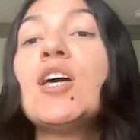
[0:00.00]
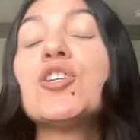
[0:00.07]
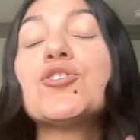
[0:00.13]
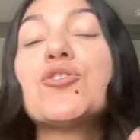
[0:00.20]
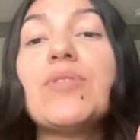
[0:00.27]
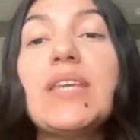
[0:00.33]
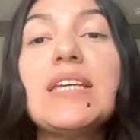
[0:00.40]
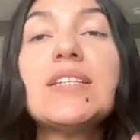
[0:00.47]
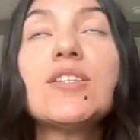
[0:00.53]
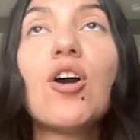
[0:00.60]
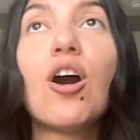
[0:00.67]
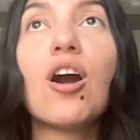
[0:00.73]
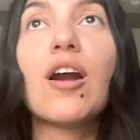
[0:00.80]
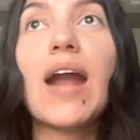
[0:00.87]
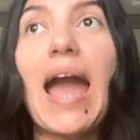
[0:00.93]
So these
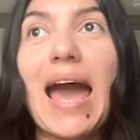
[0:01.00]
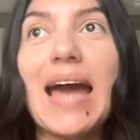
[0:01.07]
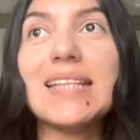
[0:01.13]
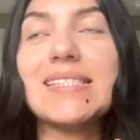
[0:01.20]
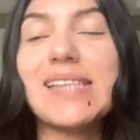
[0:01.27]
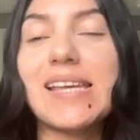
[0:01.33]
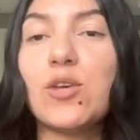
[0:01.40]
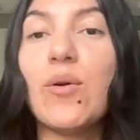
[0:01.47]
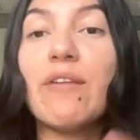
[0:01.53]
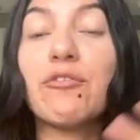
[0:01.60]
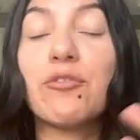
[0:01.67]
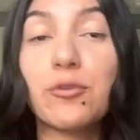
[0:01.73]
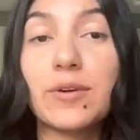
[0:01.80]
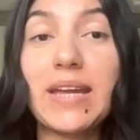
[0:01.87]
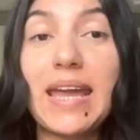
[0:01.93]
are ads that you have
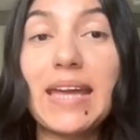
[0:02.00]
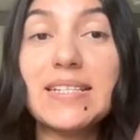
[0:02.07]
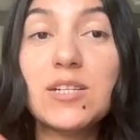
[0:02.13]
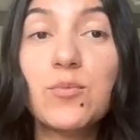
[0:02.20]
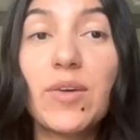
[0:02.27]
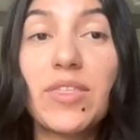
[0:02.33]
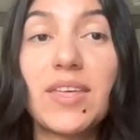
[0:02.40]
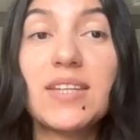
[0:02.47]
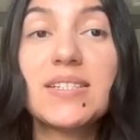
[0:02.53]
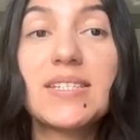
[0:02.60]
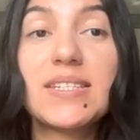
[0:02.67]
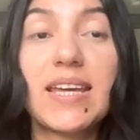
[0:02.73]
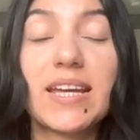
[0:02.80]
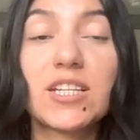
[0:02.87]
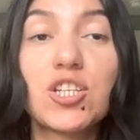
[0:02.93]
created within
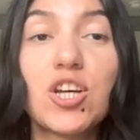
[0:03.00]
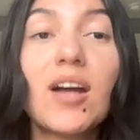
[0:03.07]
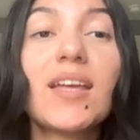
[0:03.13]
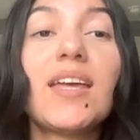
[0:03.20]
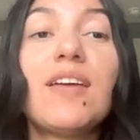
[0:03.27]
TikTok.